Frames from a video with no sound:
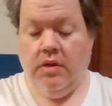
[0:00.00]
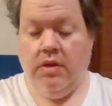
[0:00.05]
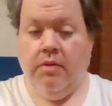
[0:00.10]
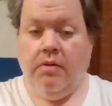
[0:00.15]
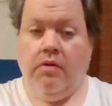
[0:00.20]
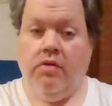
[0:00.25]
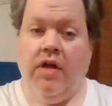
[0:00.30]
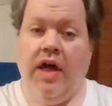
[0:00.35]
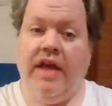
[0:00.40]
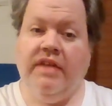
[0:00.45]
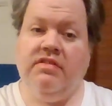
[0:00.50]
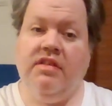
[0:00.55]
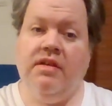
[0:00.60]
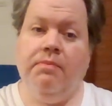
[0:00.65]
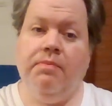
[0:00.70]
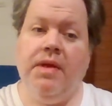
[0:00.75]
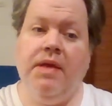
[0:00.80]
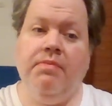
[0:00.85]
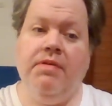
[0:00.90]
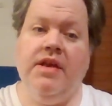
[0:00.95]
the
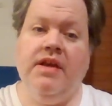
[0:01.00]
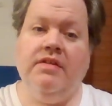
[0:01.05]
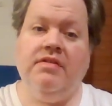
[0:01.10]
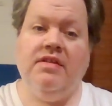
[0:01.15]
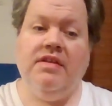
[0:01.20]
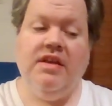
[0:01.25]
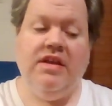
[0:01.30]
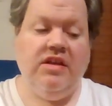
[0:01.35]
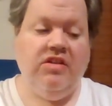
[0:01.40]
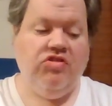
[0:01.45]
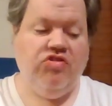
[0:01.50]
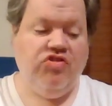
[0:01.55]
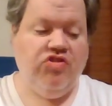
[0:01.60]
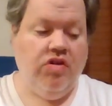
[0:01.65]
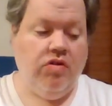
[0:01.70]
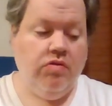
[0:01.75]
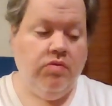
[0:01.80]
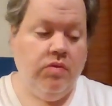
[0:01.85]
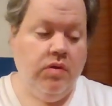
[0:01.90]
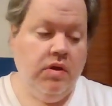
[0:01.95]
classic PBS kids
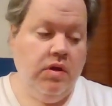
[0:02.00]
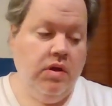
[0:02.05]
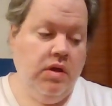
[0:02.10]
show.